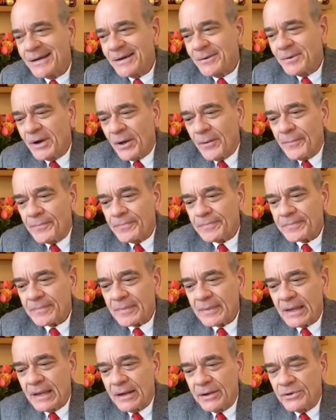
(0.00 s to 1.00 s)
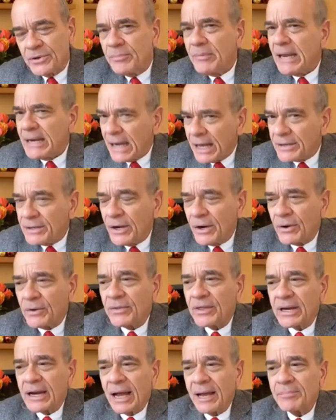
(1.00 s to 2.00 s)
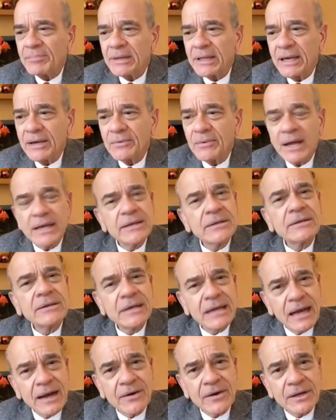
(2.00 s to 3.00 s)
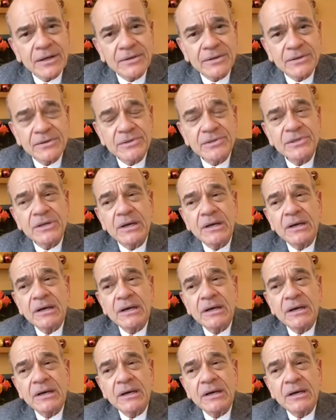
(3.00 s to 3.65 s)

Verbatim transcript: Well, uh, you may not know that I play regular characters